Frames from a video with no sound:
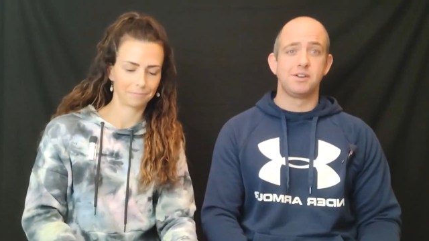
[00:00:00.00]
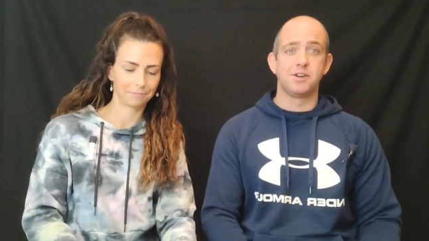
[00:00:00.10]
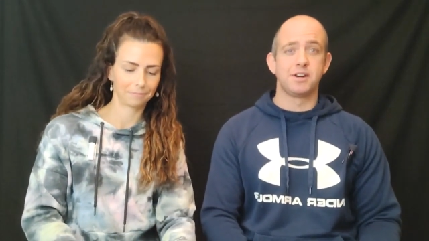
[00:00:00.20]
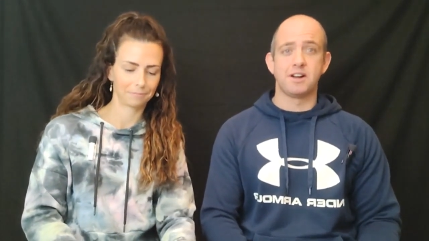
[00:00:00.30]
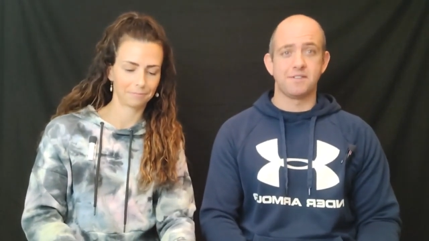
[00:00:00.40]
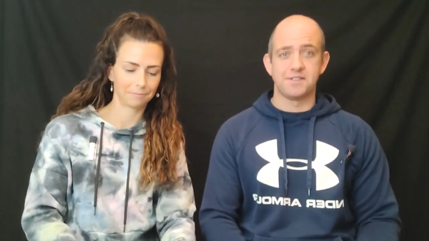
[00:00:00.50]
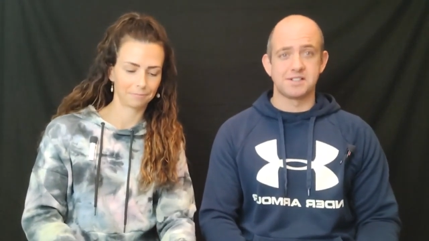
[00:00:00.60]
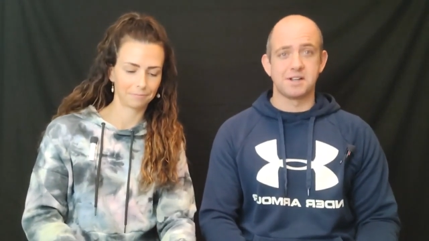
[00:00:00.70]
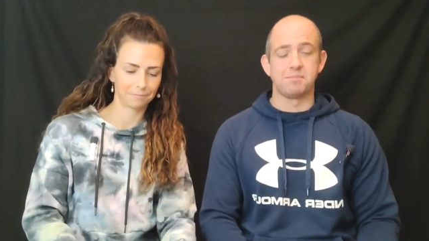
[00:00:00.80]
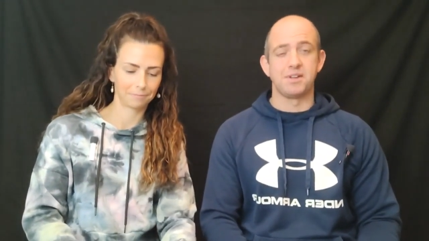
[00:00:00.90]
Speaker 1: good enough at
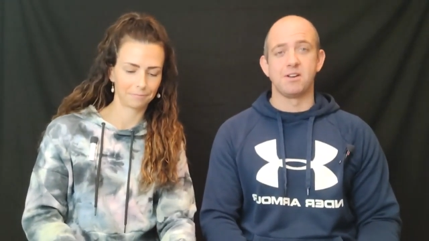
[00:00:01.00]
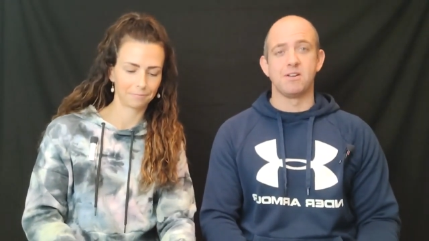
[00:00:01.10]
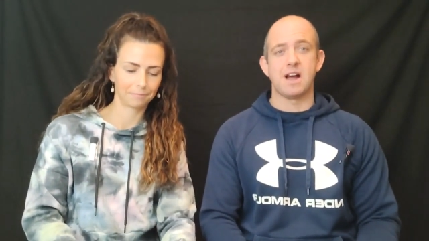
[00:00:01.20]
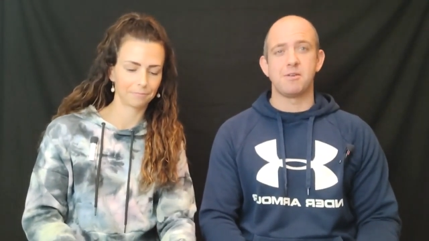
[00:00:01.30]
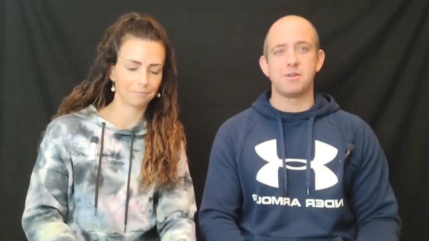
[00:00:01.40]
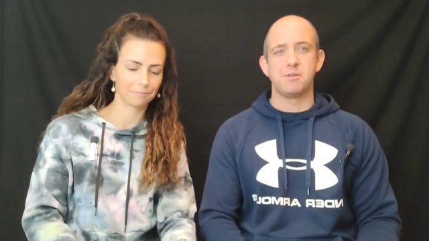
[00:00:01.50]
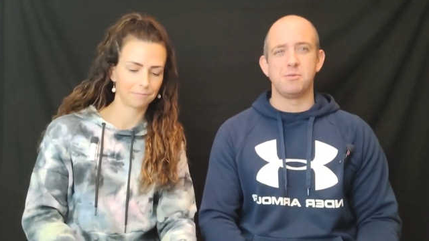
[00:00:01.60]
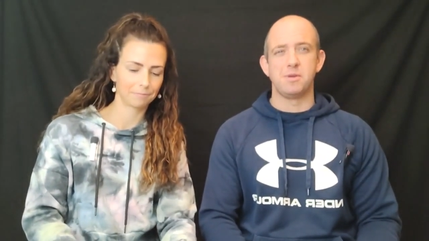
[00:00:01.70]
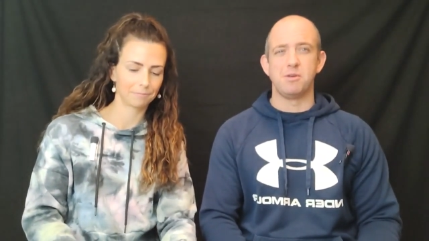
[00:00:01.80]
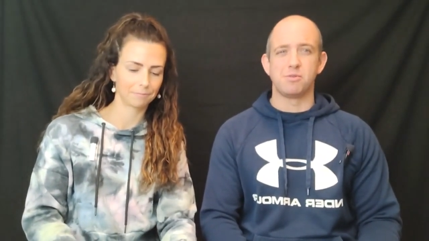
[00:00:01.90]
something, or how
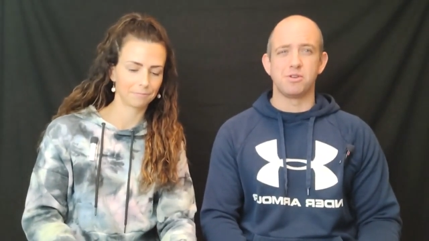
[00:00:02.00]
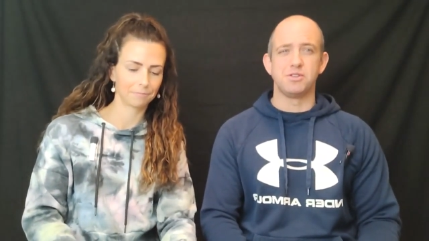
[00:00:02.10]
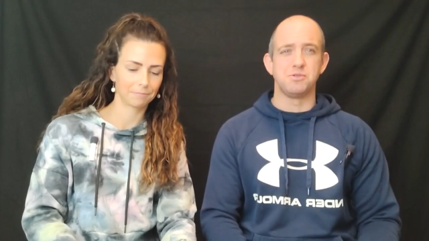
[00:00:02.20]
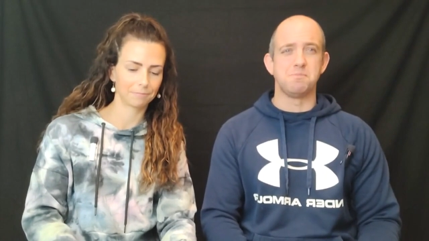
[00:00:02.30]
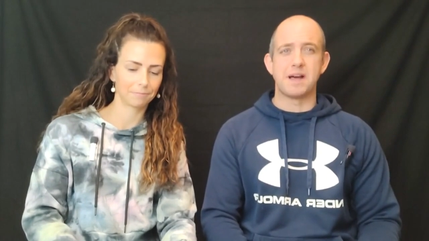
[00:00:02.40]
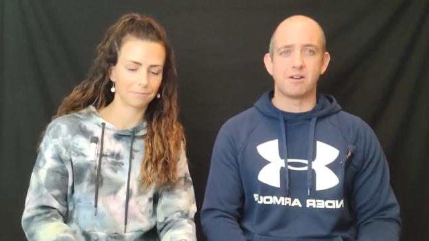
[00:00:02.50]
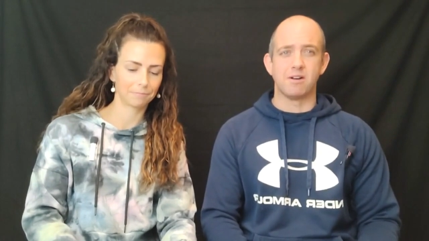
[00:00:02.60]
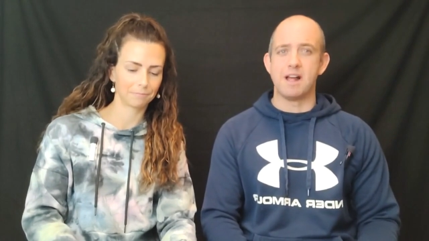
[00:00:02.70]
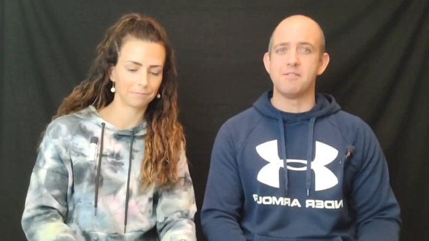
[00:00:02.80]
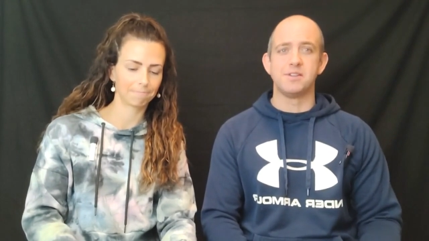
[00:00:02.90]
you could do
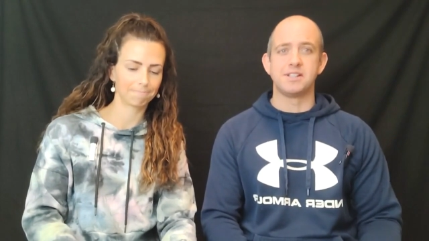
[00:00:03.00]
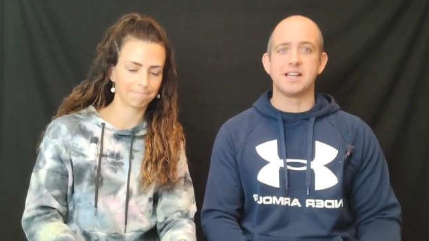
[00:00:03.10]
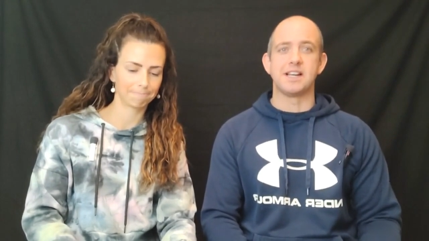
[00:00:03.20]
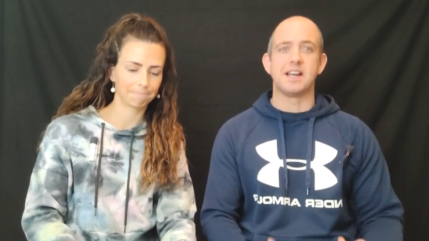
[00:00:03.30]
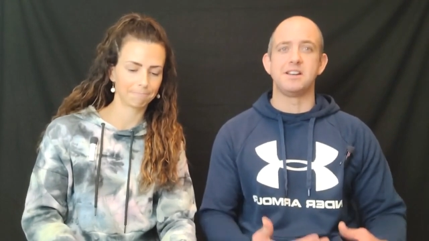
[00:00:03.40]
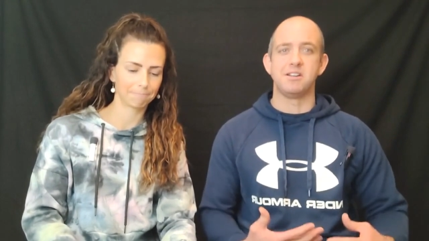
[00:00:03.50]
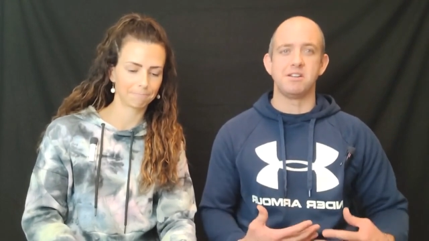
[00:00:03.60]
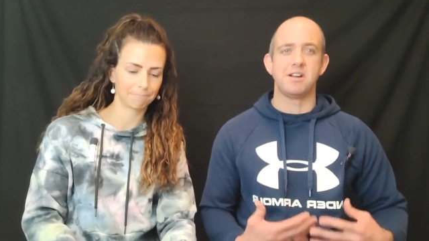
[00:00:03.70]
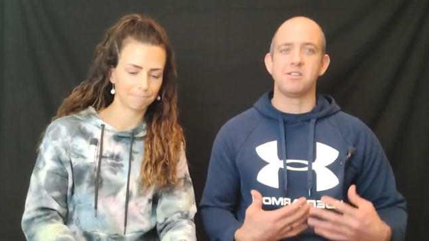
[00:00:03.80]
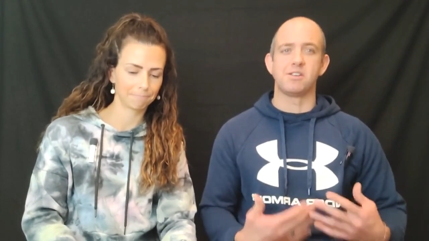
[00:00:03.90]
better every day, and
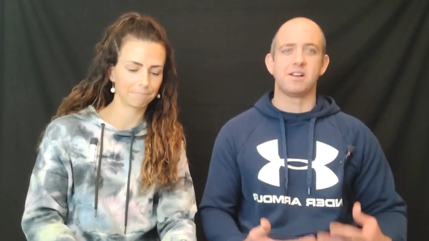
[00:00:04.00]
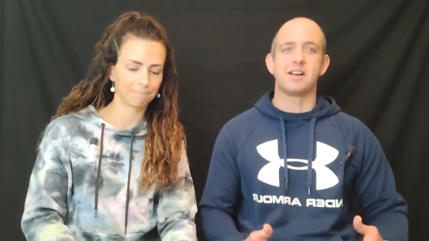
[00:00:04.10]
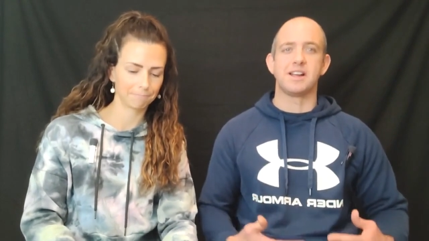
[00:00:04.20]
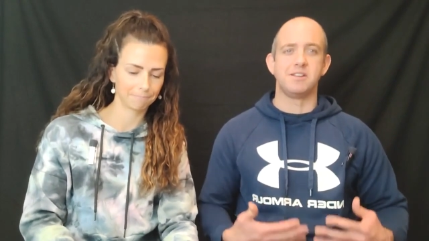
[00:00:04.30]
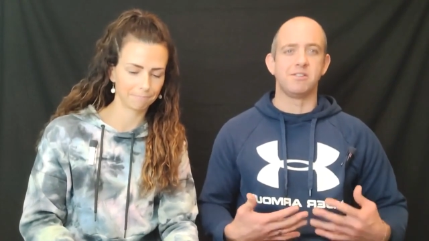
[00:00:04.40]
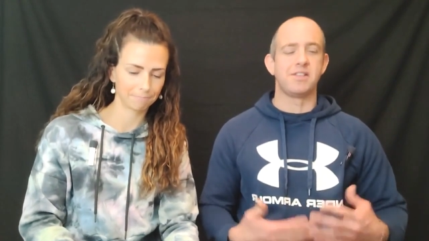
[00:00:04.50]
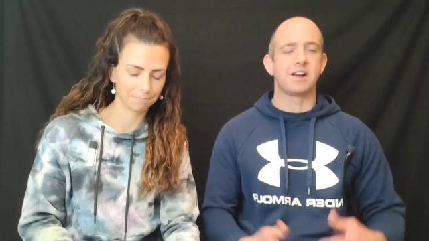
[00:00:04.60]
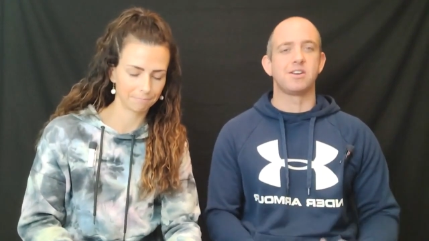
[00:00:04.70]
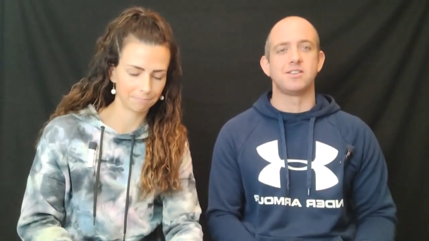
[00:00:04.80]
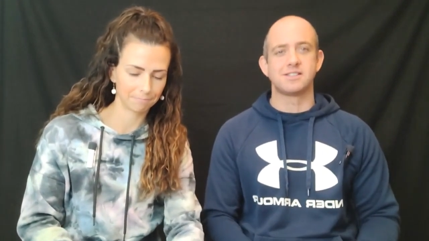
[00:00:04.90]
you're in
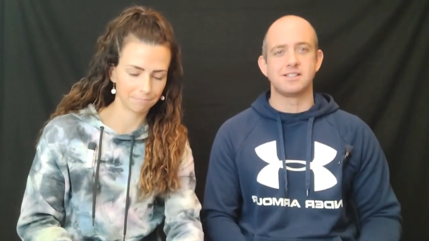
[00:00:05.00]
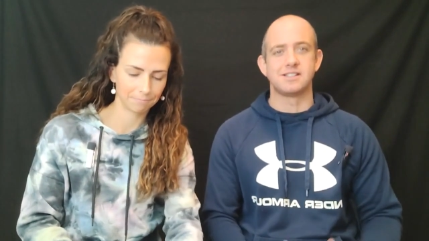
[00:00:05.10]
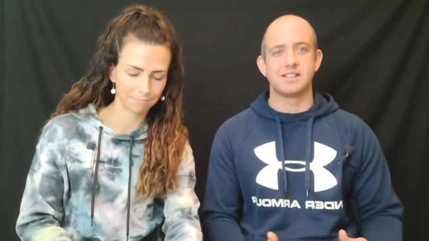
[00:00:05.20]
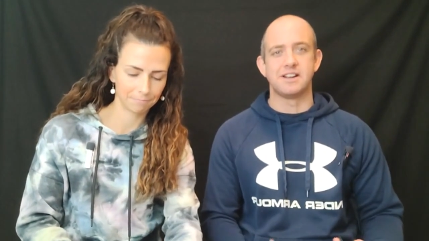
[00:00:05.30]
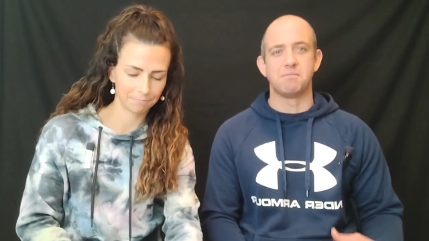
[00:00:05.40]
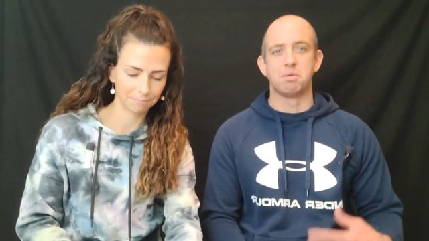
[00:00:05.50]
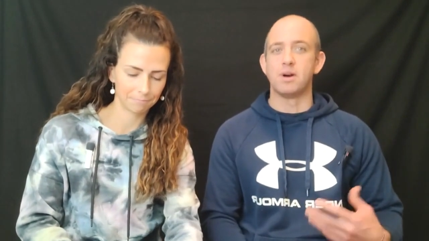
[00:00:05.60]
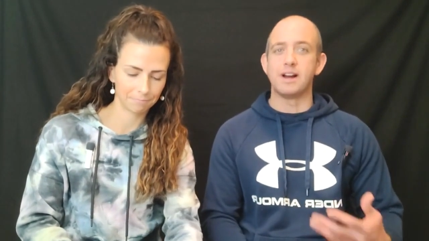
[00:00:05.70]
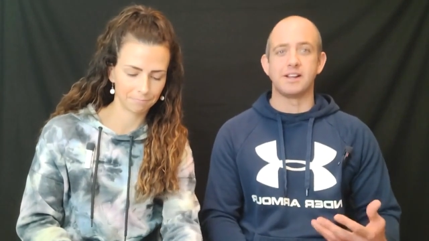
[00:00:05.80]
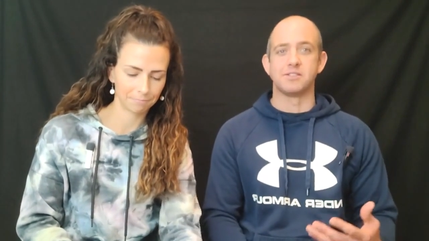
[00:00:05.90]
that constant state of
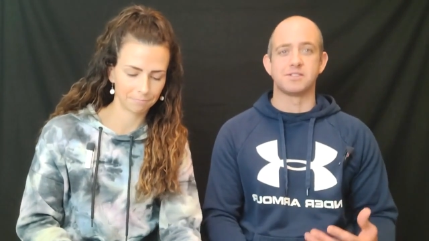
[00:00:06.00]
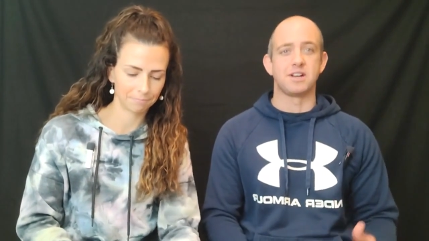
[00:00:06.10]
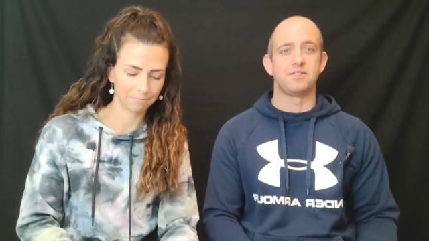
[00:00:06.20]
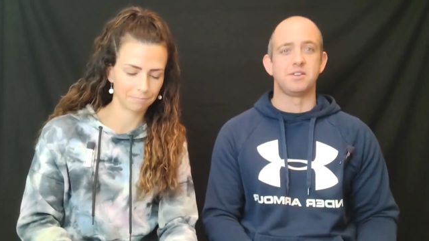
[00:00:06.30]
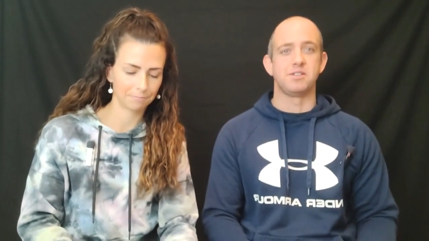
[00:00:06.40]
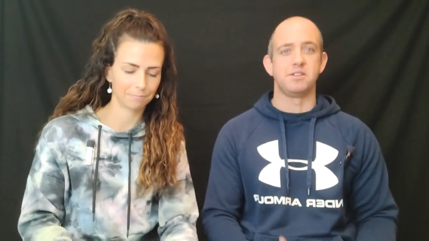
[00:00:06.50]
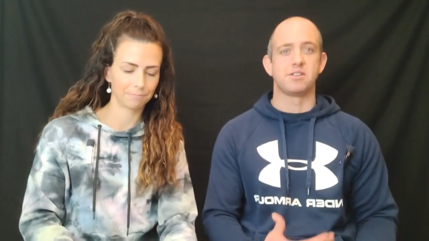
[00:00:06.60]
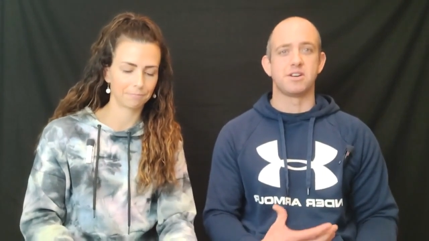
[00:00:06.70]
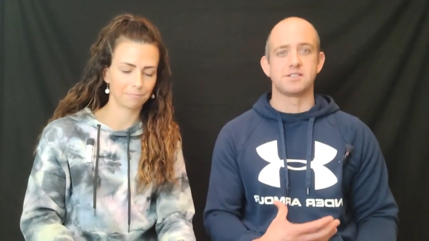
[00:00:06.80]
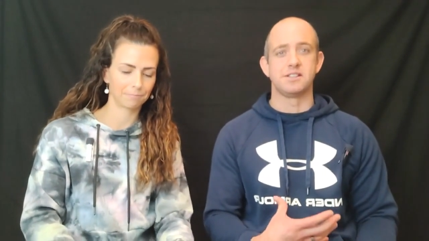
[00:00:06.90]
berating yourself. You're
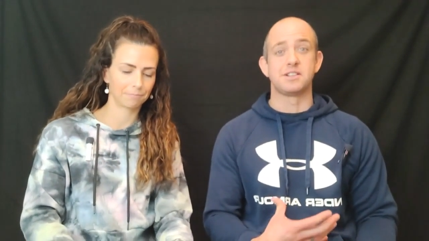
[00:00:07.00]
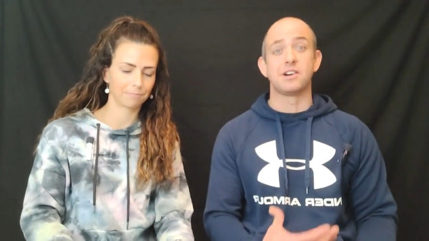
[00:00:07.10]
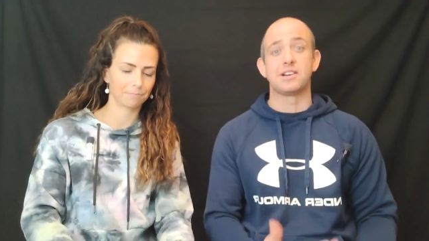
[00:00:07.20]
constantly